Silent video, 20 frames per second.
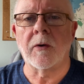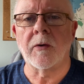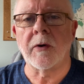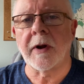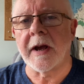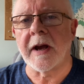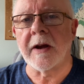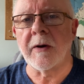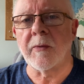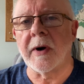
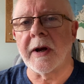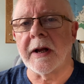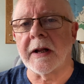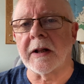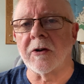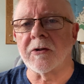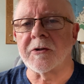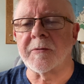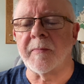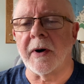or a
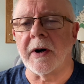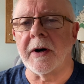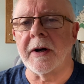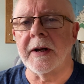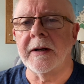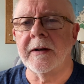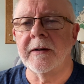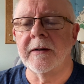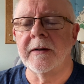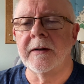gateway close
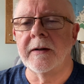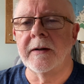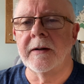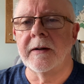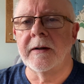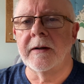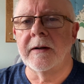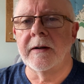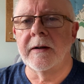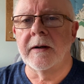by,
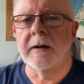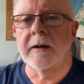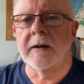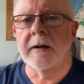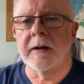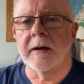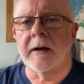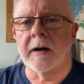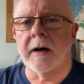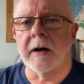
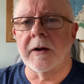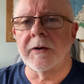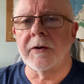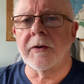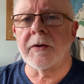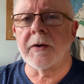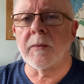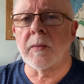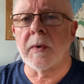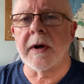
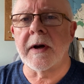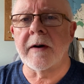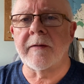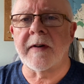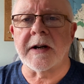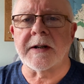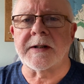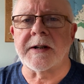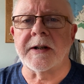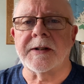another way
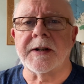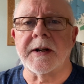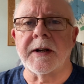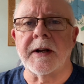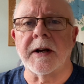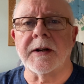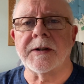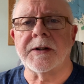of accessing